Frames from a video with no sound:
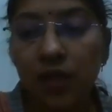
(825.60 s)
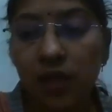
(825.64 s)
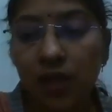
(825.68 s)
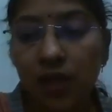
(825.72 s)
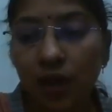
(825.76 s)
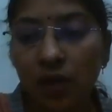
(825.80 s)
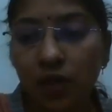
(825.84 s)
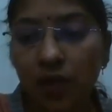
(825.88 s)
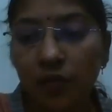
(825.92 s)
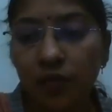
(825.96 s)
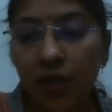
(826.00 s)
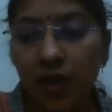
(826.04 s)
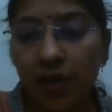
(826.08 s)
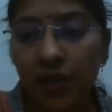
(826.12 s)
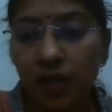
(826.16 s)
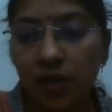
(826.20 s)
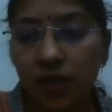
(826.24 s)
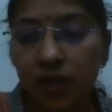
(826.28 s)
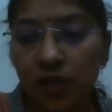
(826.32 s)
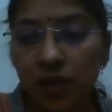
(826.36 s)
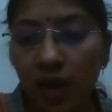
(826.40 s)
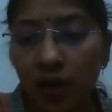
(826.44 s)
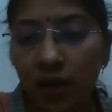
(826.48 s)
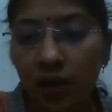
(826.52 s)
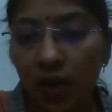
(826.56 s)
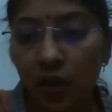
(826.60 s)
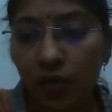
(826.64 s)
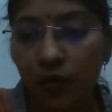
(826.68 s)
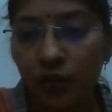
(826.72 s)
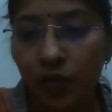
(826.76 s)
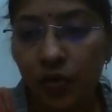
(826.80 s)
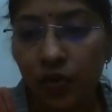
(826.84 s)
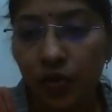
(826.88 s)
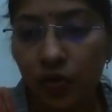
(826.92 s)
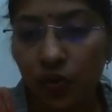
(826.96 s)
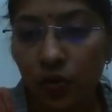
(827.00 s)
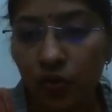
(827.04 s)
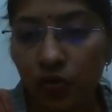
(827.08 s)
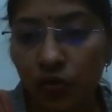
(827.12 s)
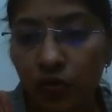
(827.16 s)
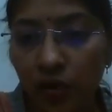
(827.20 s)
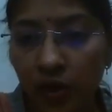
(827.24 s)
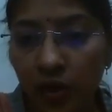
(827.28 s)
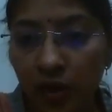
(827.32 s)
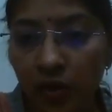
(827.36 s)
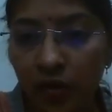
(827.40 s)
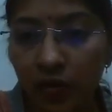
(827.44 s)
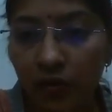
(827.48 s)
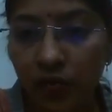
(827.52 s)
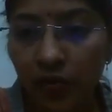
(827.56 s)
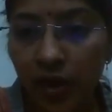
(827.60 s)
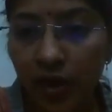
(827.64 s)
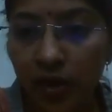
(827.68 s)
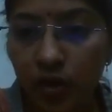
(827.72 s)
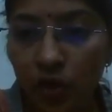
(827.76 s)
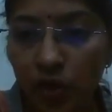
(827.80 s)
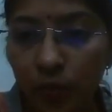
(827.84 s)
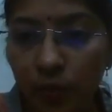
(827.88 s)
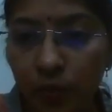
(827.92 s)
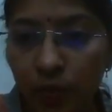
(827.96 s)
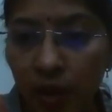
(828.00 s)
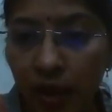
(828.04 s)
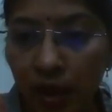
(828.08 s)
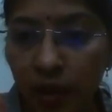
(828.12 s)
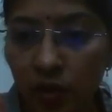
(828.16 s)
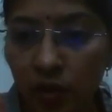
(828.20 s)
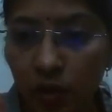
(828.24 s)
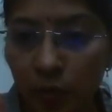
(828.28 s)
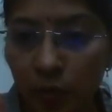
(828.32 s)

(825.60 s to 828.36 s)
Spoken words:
these are the various diagrams which show various fate of the